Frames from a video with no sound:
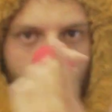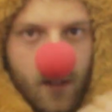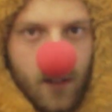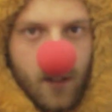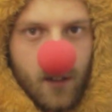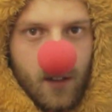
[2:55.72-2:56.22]

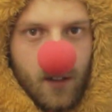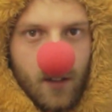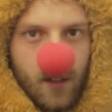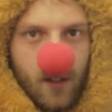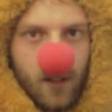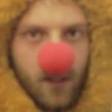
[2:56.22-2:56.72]

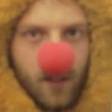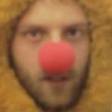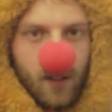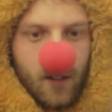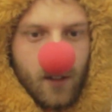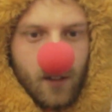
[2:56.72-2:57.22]

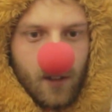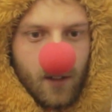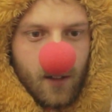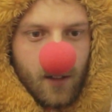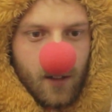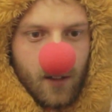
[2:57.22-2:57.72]

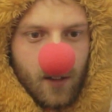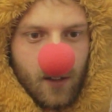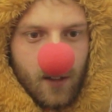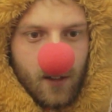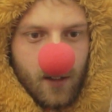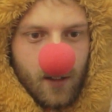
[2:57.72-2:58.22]

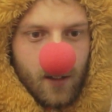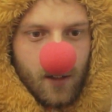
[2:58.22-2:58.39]
(no one is talking)